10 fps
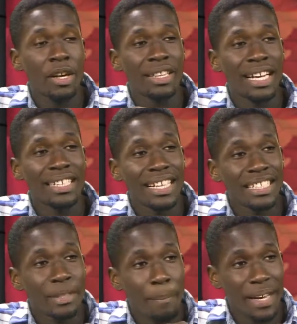that
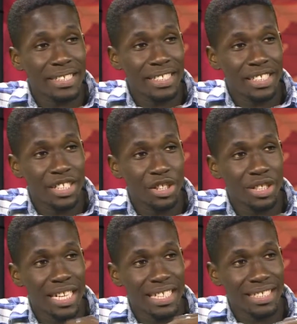is the best
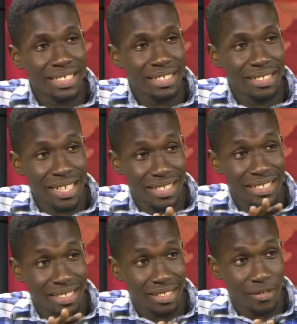decision that
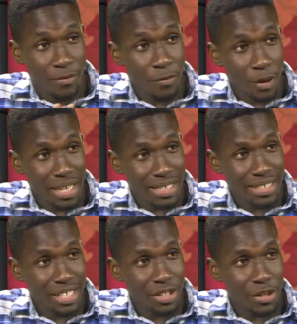is for that
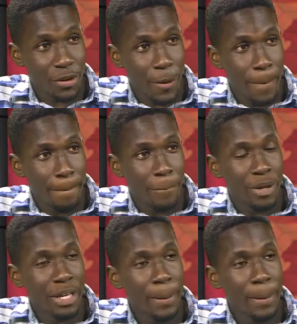sector. Let